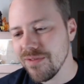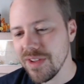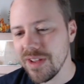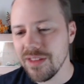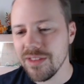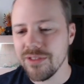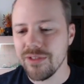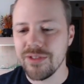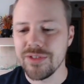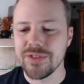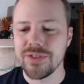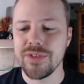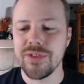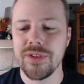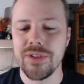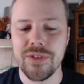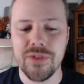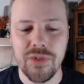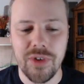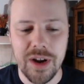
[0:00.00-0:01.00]
think they're as good
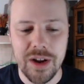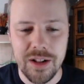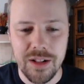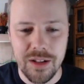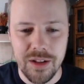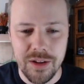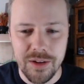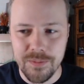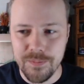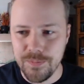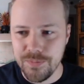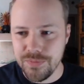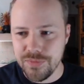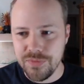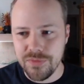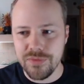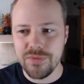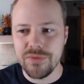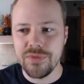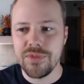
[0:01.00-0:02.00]
as Cradle and
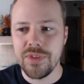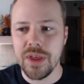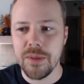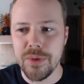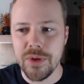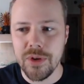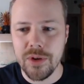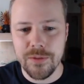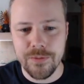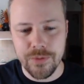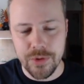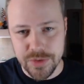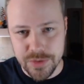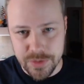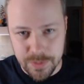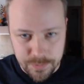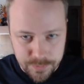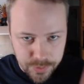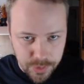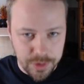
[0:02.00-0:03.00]
Dimmu for a
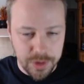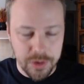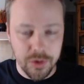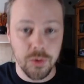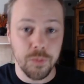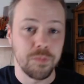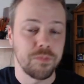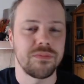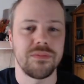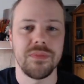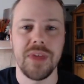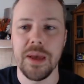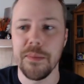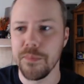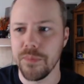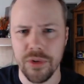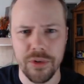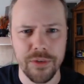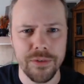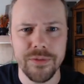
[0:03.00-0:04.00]
Symphonic, or
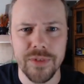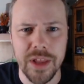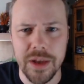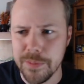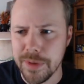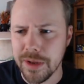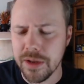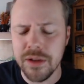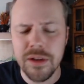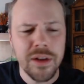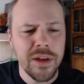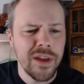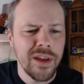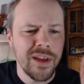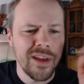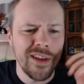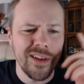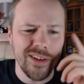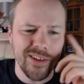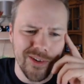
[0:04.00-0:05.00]
Emperor for that matter,
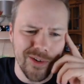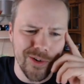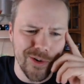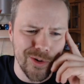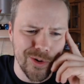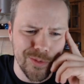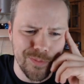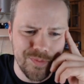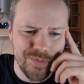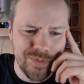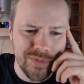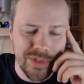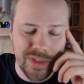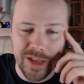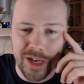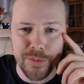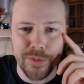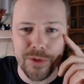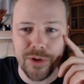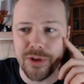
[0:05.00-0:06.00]
or
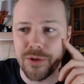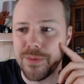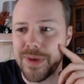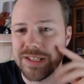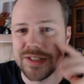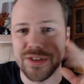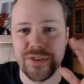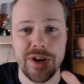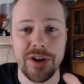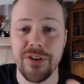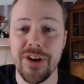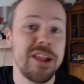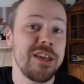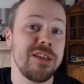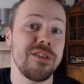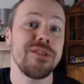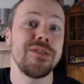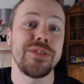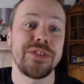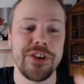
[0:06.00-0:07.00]
Diabolical Masquerade, or any
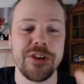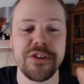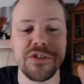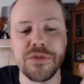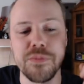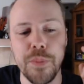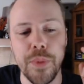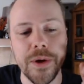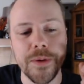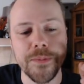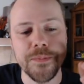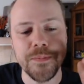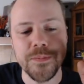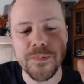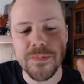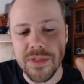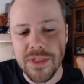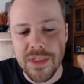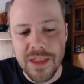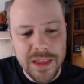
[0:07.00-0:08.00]
of those shits, but
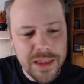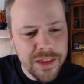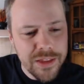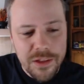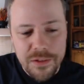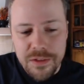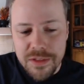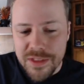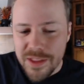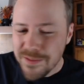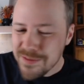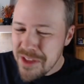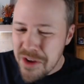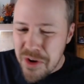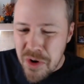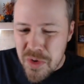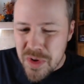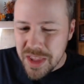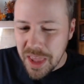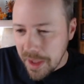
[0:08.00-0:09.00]
they're,
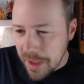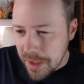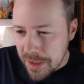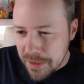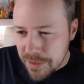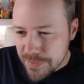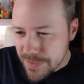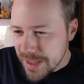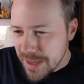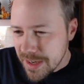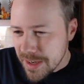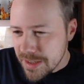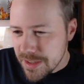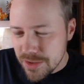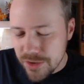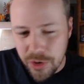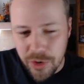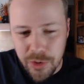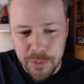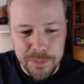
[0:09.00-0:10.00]
they're okay. They're kind of
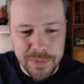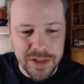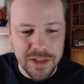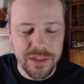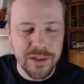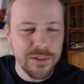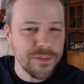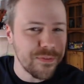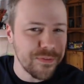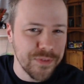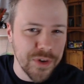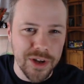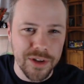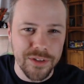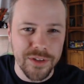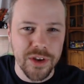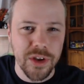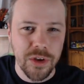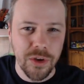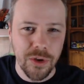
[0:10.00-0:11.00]
growing me, they're fun,
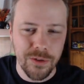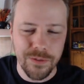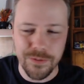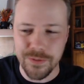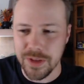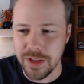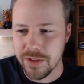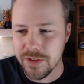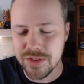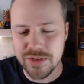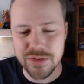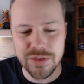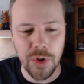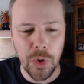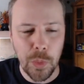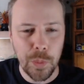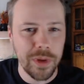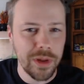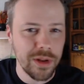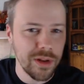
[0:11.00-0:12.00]
they're goofy, they're
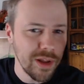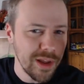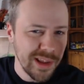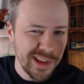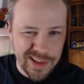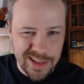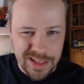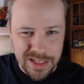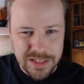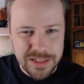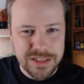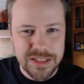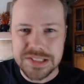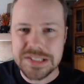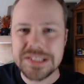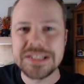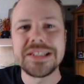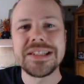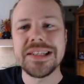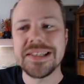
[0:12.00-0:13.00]
stupid.
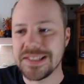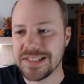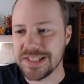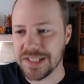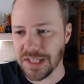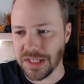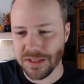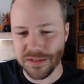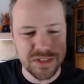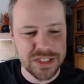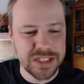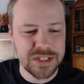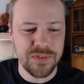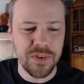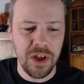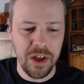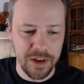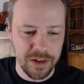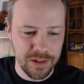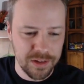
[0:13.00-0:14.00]
D tier. It's
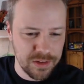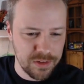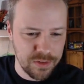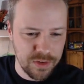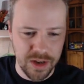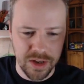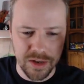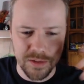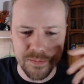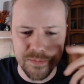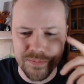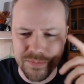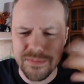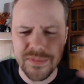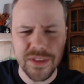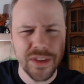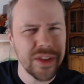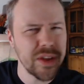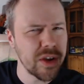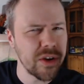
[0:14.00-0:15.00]
fine. It's fine.
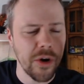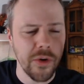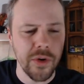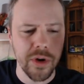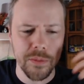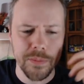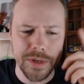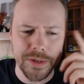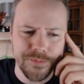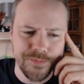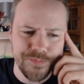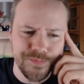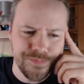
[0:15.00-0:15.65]
They're growing on me.